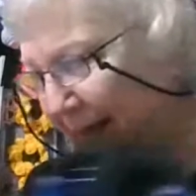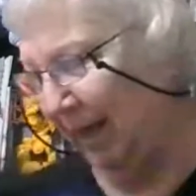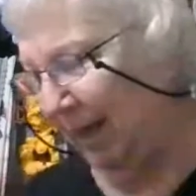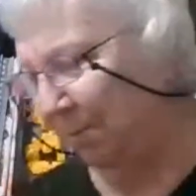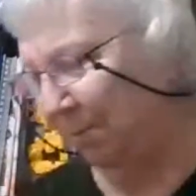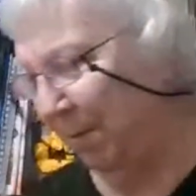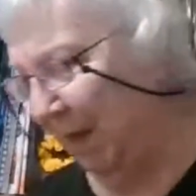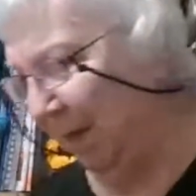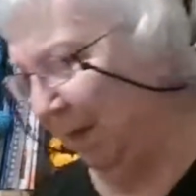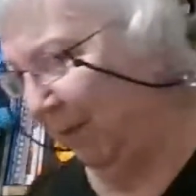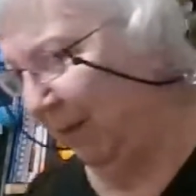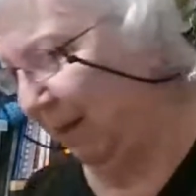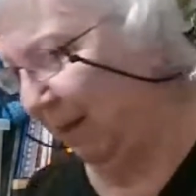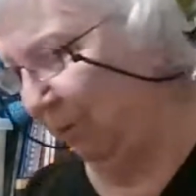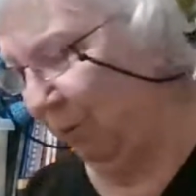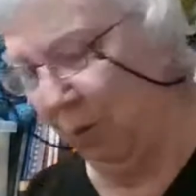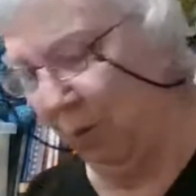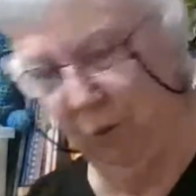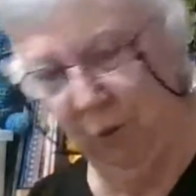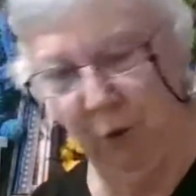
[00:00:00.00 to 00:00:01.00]
maybe
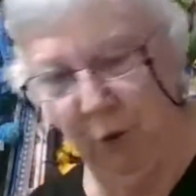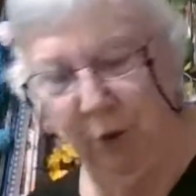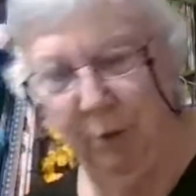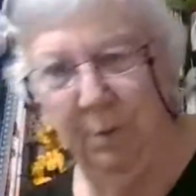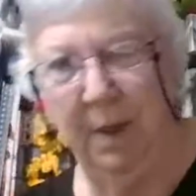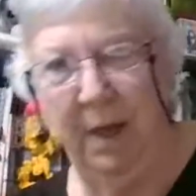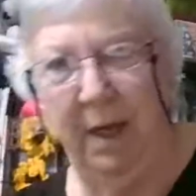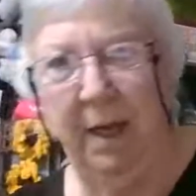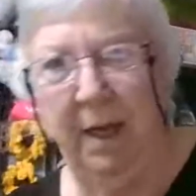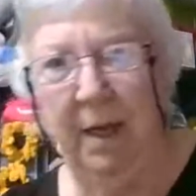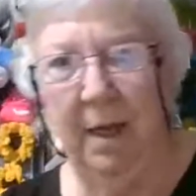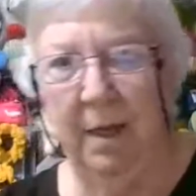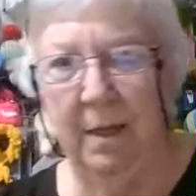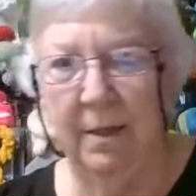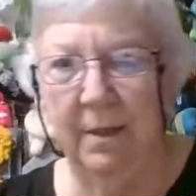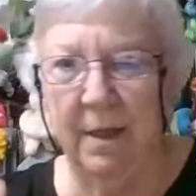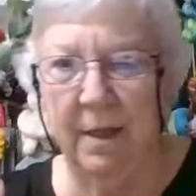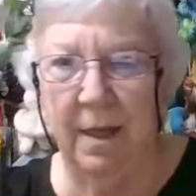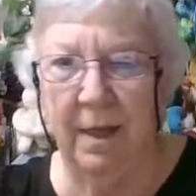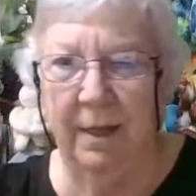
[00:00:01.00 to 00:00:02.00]
it won't hurt my hands.